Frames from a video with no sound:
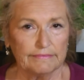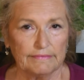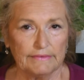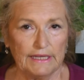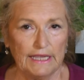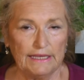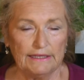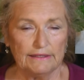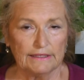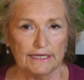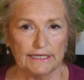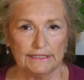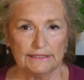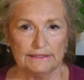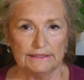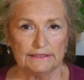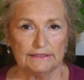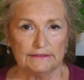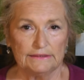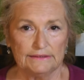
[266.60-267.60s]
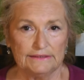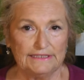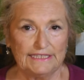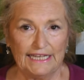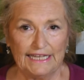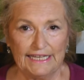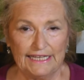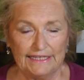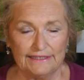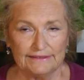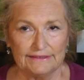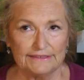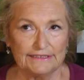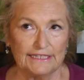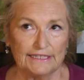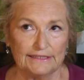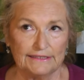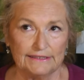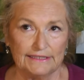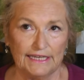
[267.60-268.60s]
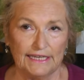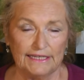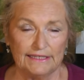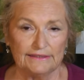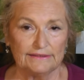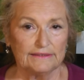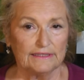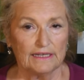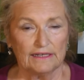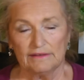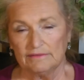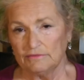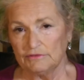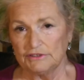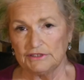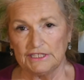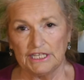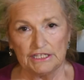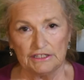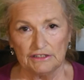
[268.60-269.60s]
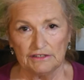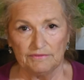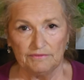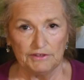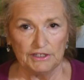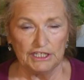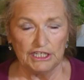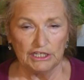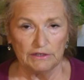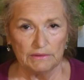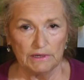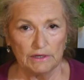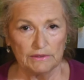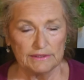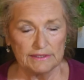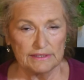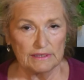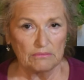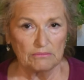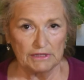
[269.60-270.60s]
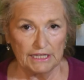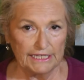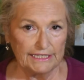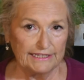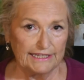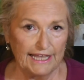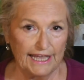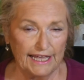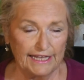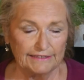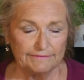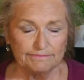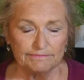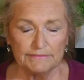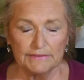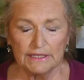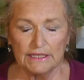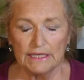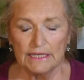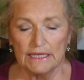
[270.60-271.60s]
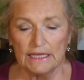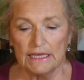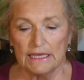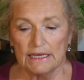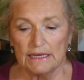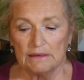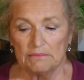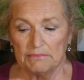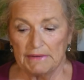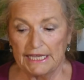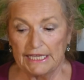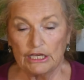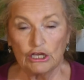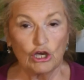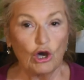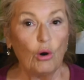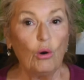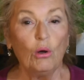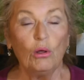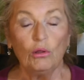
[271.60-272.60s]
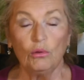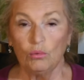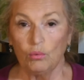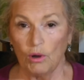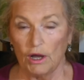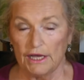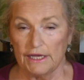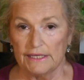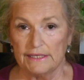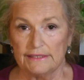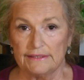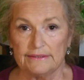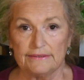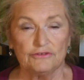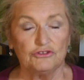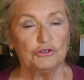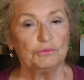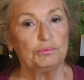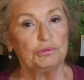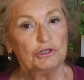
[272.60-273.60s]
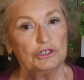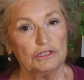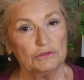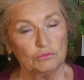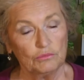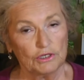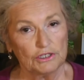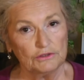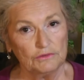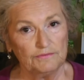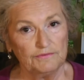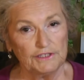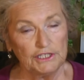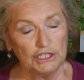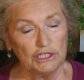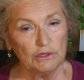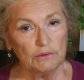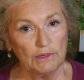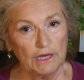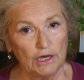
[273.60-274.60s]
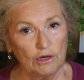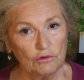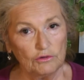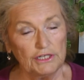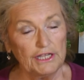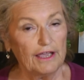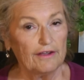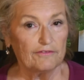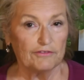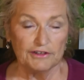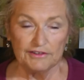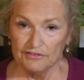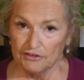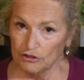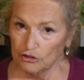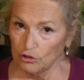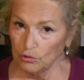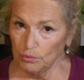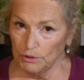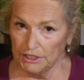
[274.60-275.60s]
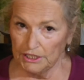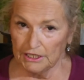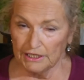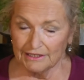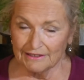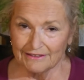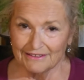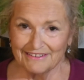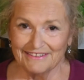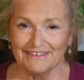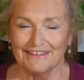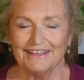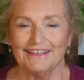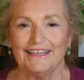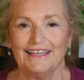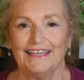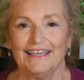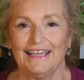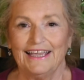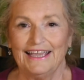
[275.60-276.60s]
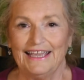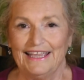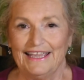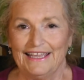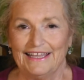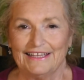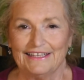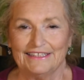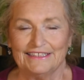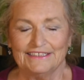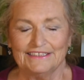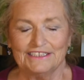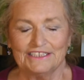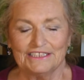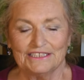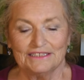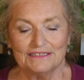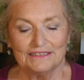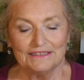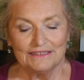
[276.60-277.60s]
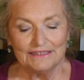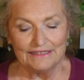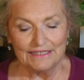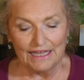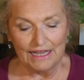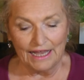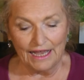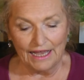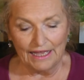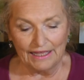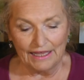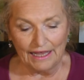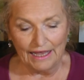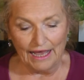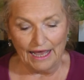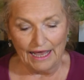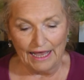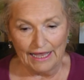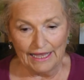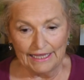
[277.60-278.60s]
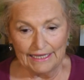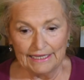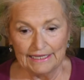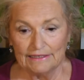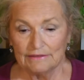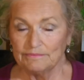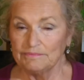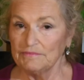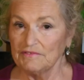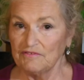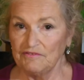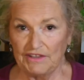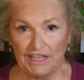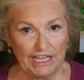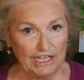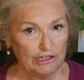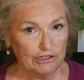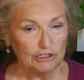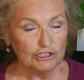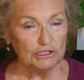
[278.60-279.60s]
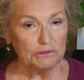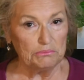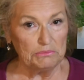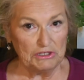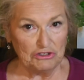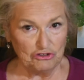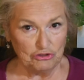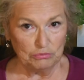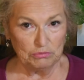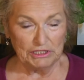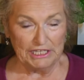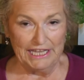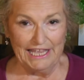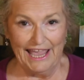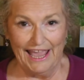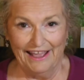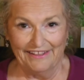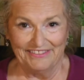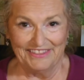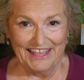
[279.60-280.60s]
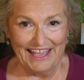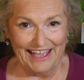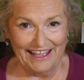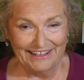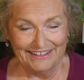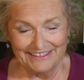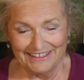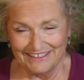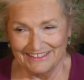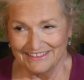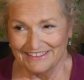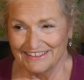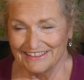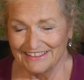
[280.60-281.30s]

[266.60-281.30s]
8-9 days, 10 days, I was getting a video out, something like that. My goal was to put one video out every single week, and I failed miserably at that.